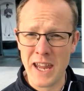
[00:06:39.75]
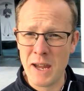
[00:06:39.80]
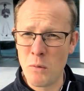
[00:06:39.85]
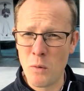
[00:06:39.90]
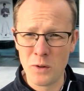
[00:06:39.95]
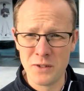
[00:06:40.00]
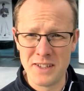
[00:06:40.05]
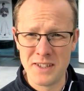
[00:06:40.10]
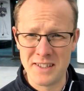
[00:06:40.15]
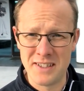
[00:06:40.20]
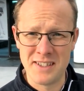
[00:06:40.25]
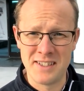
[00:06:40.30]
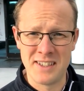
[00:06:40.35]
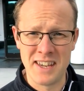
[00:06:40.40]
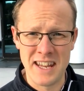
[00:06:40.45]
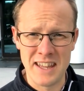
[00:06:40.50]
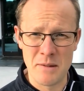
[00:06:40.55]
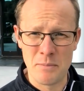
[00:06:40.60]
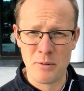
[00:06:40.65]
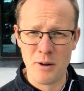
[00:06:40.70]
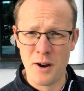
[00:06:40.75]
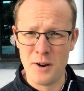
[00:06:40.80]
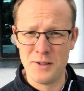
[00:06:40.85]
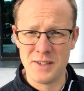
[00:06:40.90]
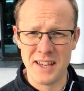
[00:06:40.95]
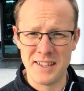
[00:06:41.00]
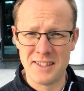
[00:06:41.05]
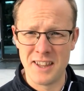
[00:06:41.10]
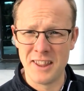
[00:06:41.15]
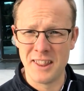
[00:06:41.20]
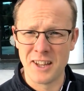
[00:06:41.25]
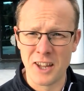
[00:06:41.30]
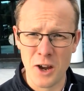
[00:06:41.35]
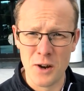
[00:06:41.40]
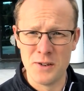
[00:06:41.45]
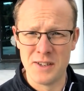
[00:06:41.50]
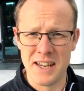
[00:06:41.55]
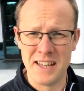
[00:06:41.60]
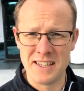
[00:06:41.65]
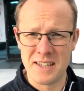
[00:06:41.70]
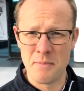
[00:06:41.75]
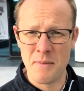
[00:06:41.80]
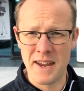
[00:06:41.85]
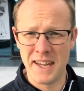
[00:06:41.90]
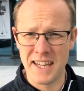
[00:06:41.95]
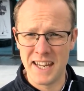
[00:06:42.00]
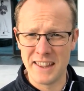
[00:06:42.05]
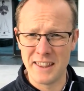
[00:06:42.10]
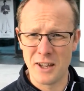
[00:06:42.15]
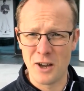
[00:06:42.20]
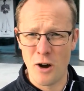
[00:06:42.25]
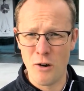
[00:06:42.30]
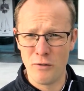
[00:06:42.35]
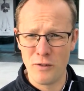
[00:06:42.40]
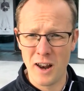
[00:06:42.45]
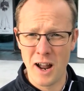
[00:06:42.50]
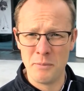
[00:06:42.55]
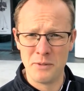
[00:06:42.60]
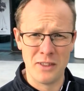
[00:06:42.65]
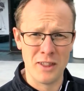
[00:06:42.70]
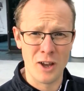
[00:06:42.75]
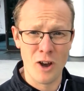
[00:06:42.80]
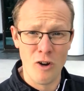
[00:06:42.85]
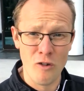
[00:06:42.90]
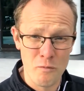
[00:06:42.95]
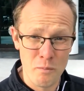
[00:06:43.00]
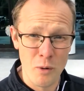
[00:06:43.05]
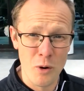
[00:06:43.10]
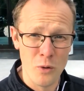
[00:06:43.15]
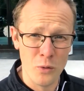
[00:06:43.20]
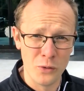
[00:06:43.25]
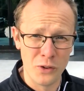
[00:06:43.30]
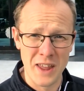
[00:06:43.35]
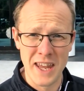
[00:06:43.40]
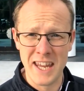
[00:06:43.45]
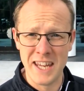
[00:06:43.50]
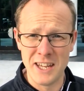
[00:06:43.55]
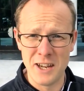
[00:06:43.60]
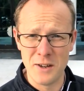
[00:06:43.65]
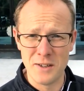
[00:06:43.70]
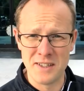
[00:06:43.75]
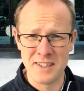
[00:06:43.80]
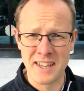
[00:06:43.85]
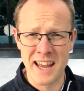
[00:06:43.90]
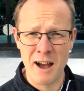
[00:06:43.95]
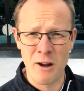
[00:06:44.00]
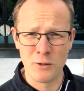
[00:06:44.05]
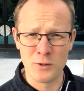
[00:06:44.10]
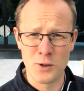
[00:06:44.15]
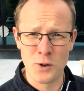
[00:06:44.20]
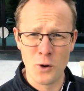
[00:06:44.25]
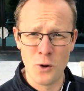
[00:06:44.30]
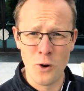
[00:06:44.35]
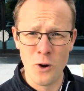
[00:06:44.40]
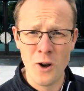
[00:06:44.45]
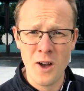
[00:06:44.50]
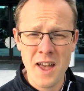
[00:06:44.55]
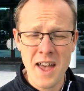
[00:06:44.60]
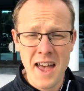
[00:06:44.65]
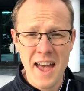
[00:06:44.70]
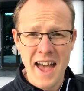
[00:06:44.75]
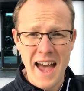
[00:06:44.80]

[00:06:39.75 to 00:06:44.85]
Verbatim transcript: He wanted to see the process that goes into making the golf clubs, the golf balls that he uses out on tour.